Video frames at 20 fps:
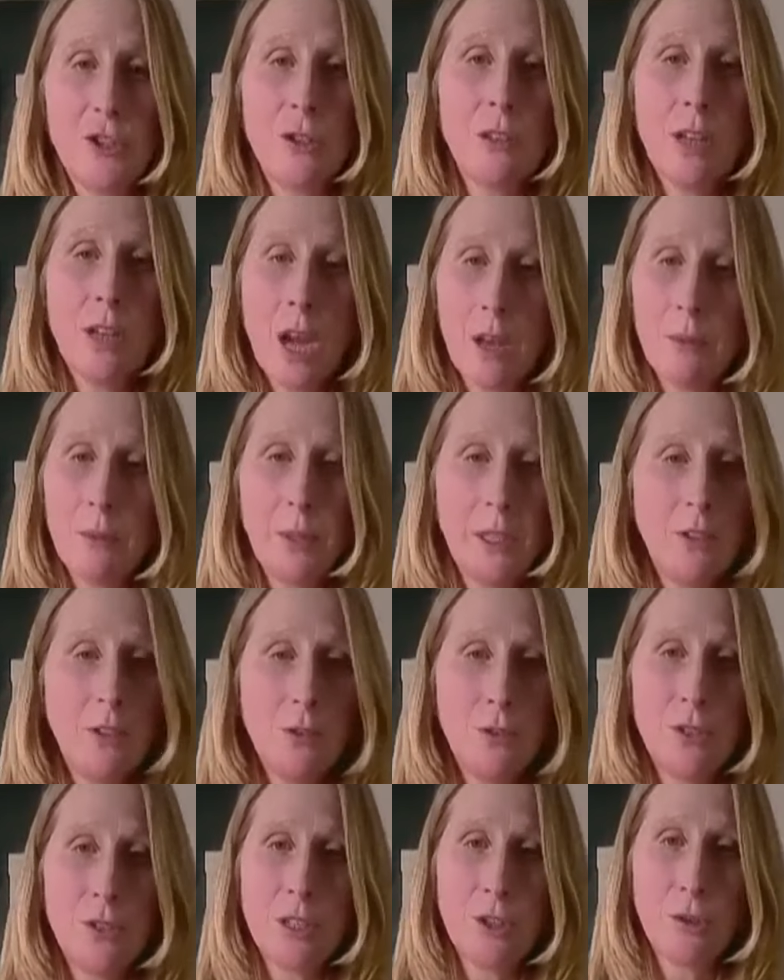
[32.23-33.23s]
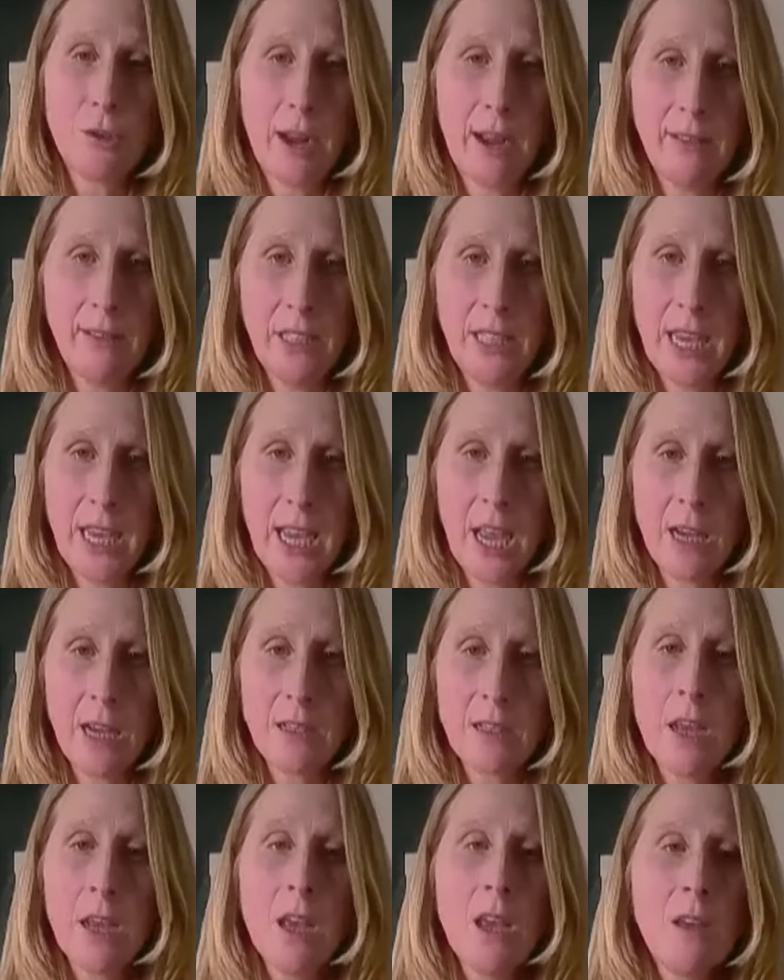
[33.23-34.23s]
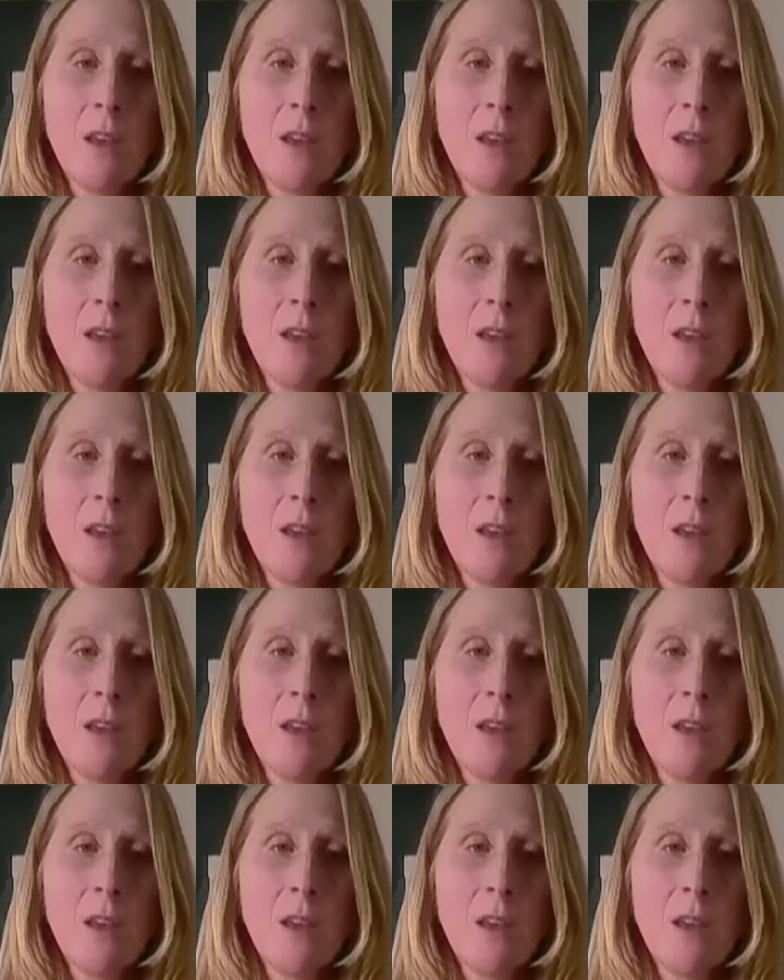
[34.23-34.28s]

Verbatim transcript: should not be used in traveling acts